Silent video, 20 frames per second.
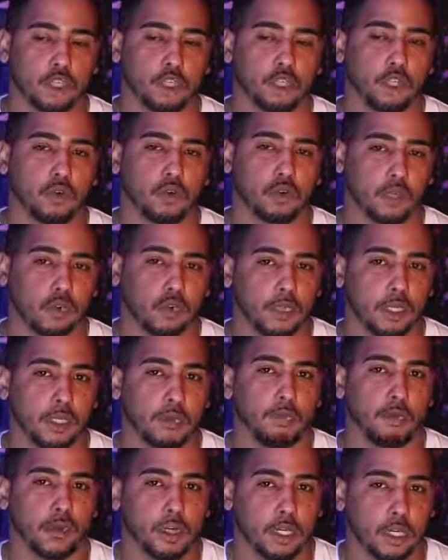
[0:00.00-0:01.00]
going to be
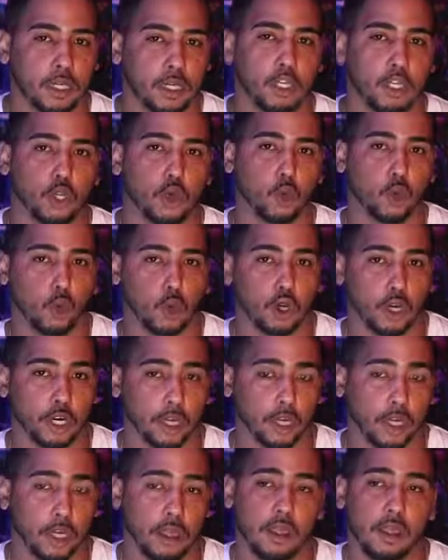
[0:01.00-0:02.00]
putting in the work
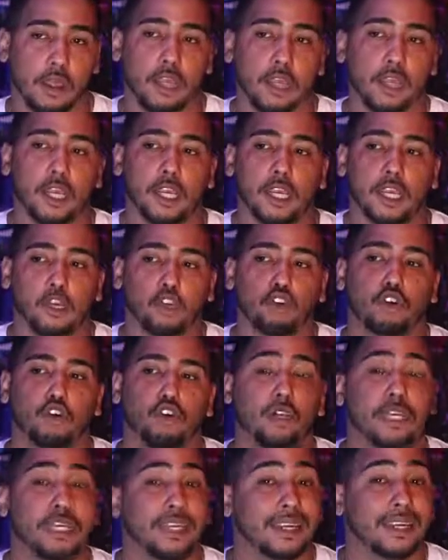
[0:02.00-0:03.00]
in
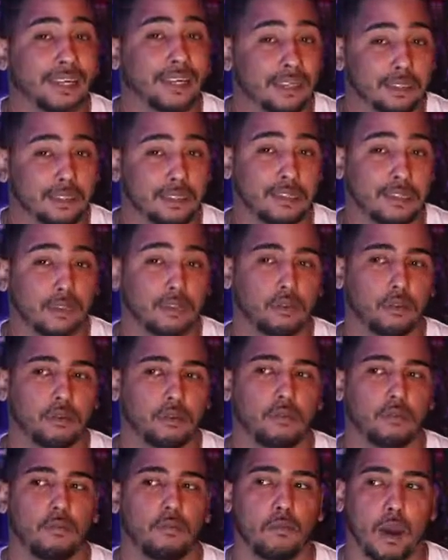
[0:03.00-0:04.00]
creating
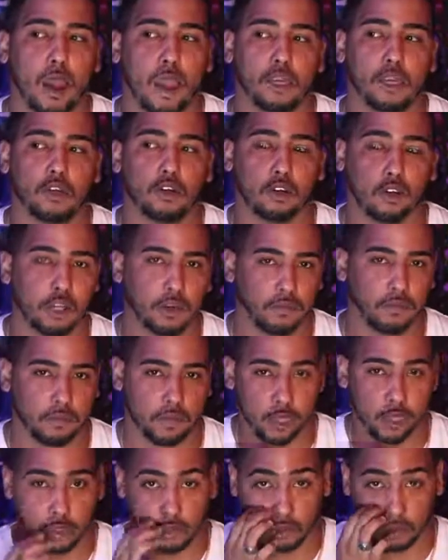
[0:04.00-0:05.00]
my cooking
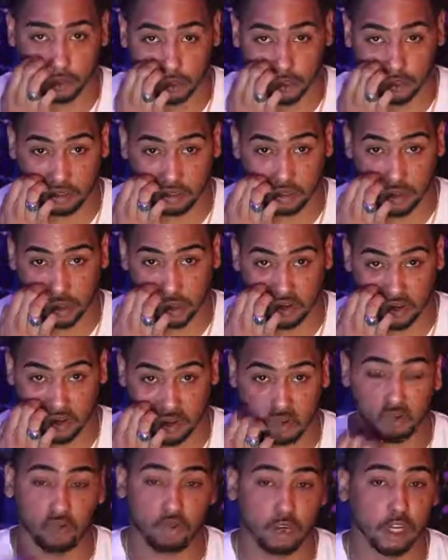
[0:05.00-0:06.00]
videos,
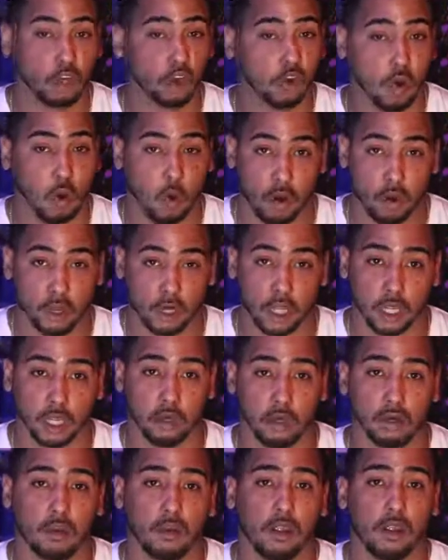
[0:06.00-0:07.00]
recording,
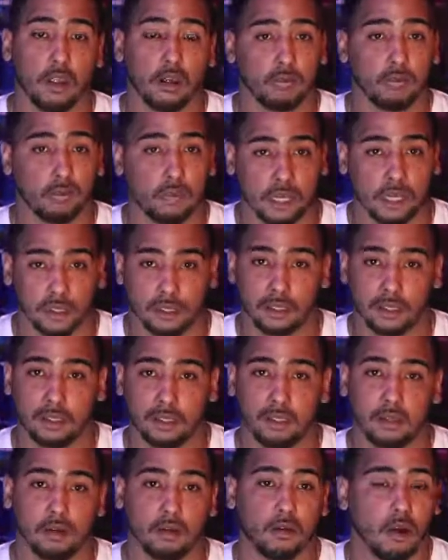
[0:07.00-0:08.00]

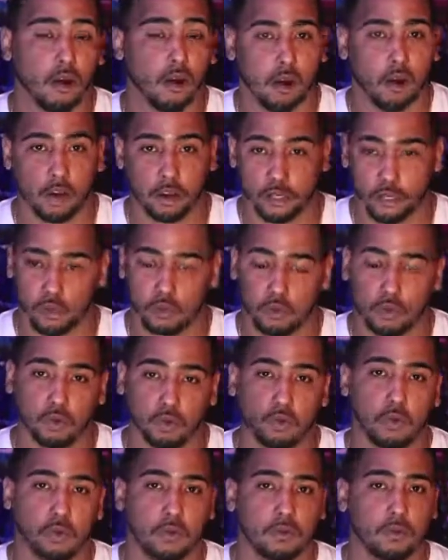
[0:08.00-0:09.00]
mixing audio,
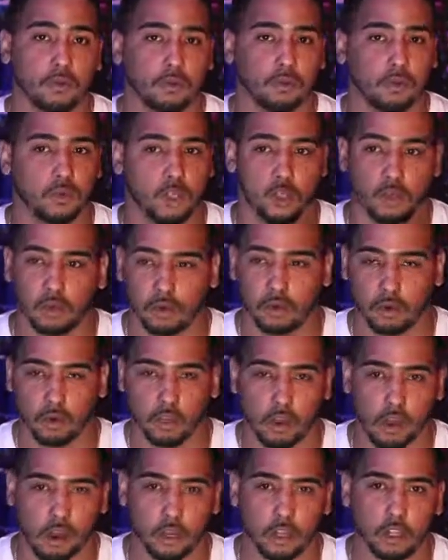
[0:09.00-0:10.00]

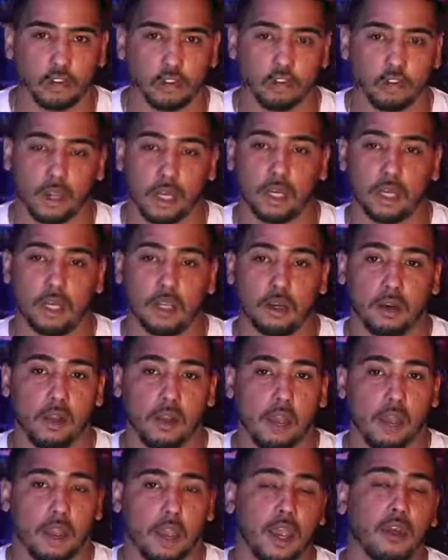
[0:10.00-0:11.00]
color grading,
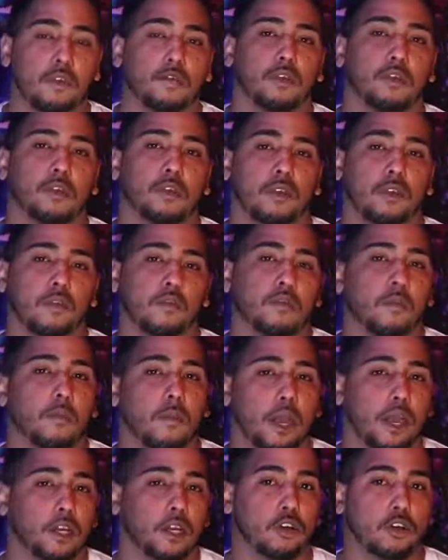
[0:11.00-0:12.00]
everything for my
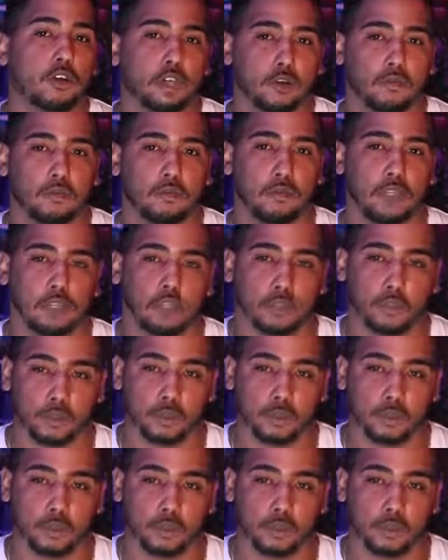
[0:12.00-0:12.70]
cooking videos.